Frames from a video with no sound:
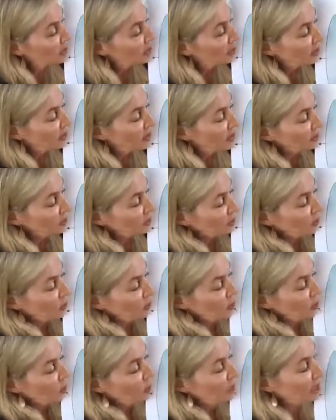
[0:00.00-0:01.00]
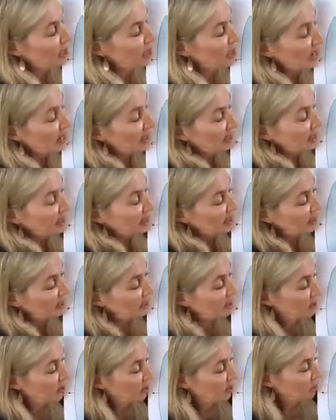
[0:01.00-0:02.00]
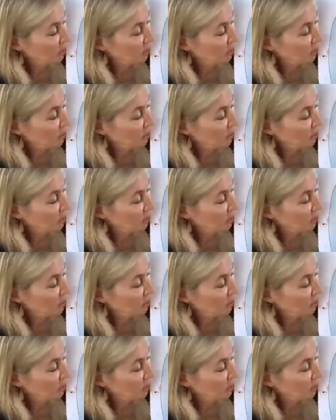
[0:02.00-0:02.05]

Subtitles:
this cone dilates.